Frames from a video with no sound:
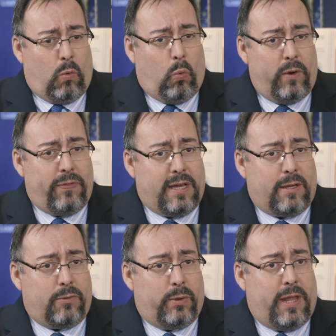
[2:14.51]
when
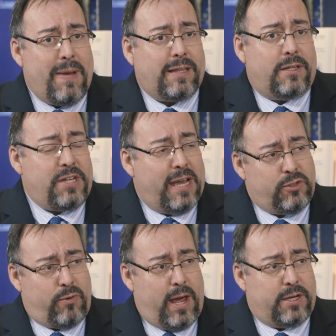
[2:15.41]
they make the tech
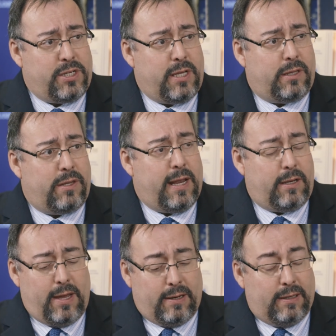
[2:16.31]
strategy,
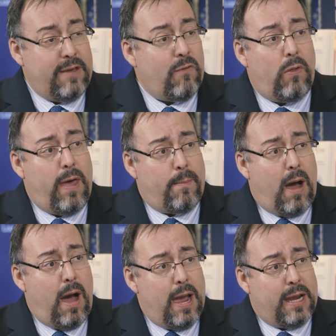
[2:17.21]
they leave all that
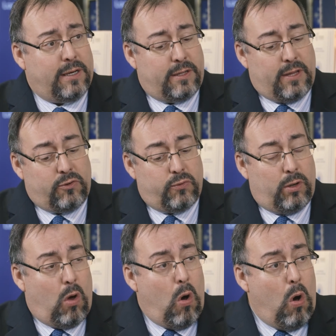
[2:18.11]
behind and they
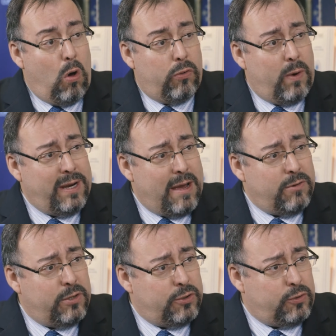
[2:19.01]
drill all the way down
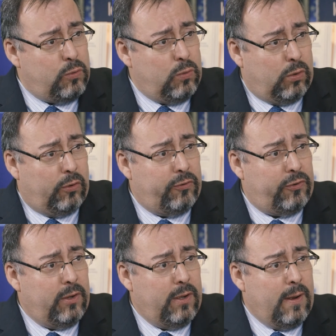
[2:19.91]
to the
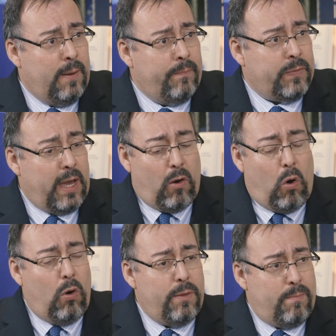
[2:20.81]
tools, and
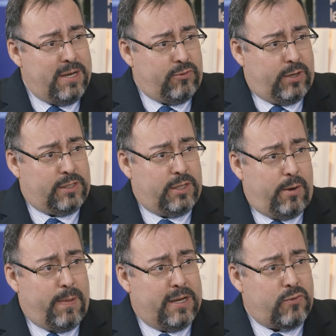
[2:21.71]
all the metrics that are
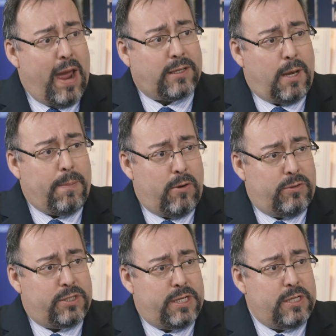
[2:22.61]
being tracked up here in
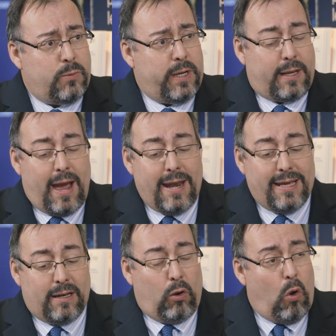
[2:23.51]
the C-suite kind of
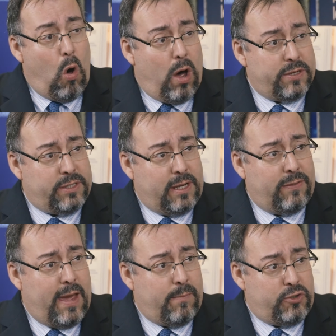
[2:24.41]
get lost in
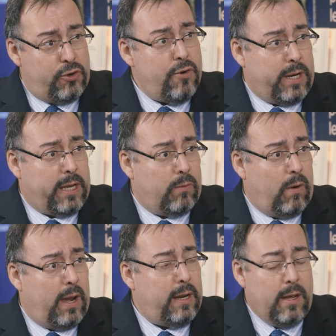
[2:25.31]
that journey,
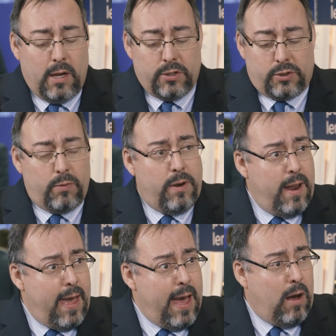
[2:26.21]
right? So
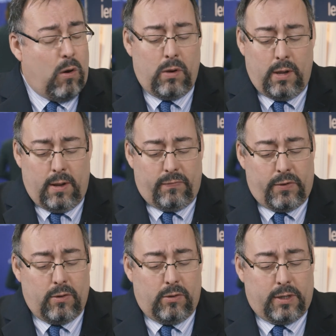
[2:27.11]
now
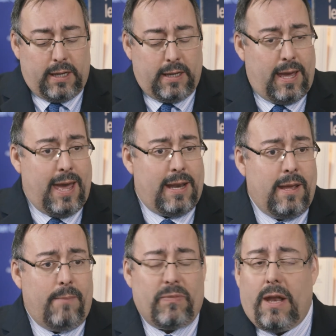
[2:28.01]
they're looking at,
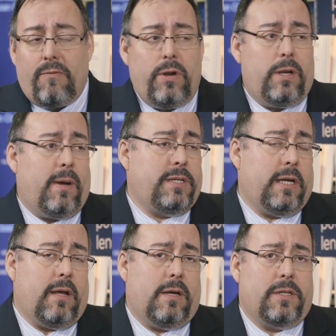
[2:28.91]
and I've written about
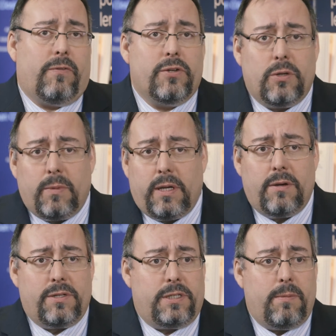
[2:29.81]
technology for so many
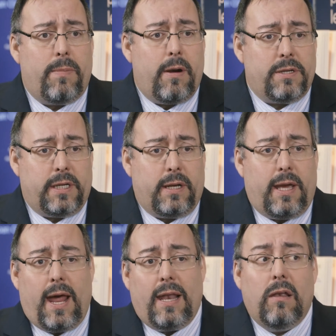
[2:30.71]
years, it's embarrassing,
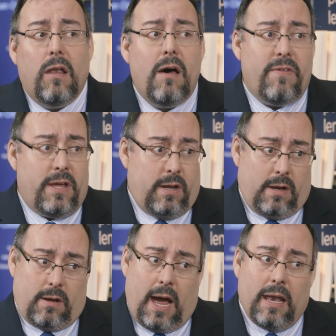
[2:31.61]
and I love it
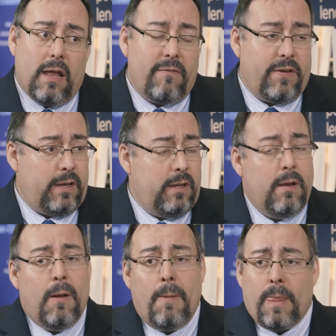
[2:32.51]

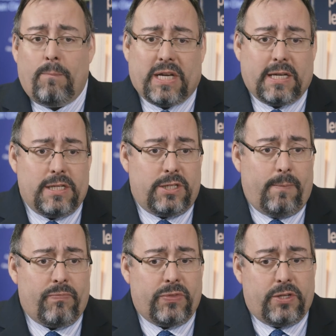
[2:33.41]
because
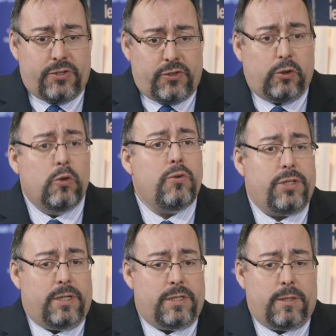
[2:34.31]
the
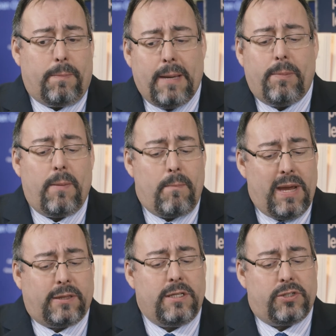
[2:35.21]
solutions, the people that
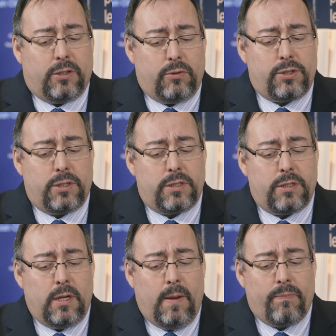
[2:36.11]
make these solutions
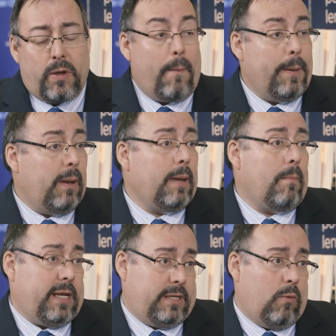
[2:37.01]
are people like
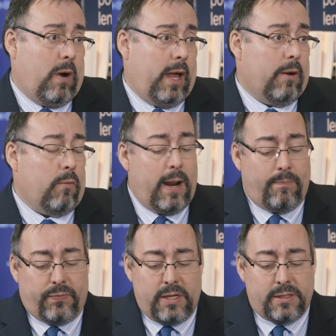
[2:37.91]
Mike Detweiler, right?
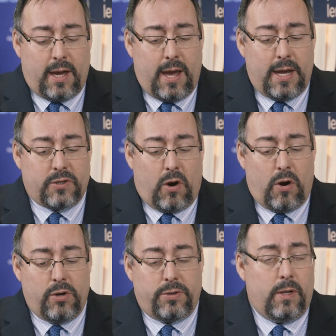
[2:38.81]
These guys
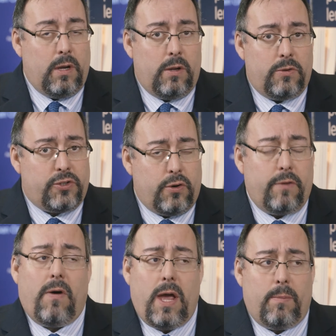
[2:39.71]
are
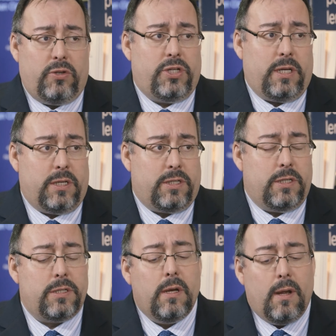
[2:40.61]
certifiable geniuses,